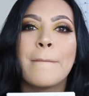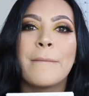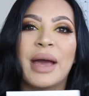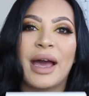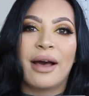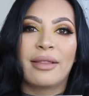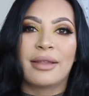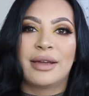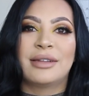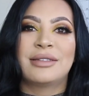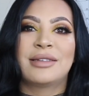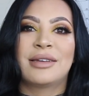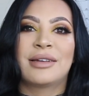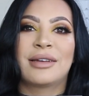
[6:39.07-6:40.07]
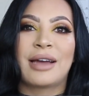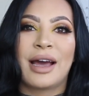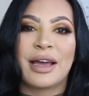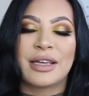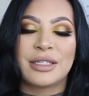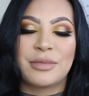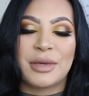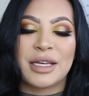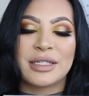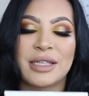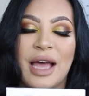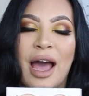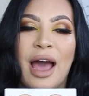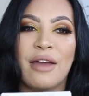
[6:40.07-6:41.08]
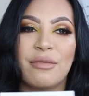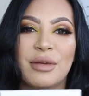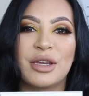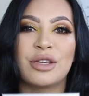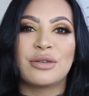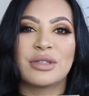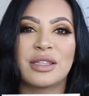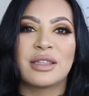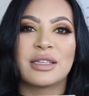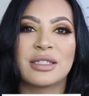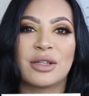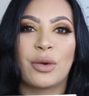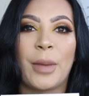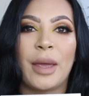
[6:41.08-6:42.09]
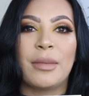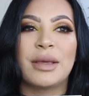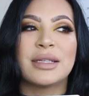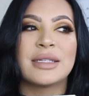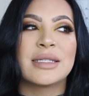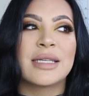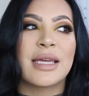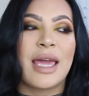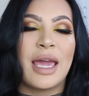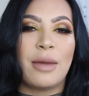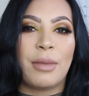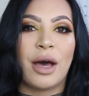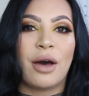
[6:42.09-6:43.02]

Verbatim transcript: palette, guys, because I've been using this little baby since it came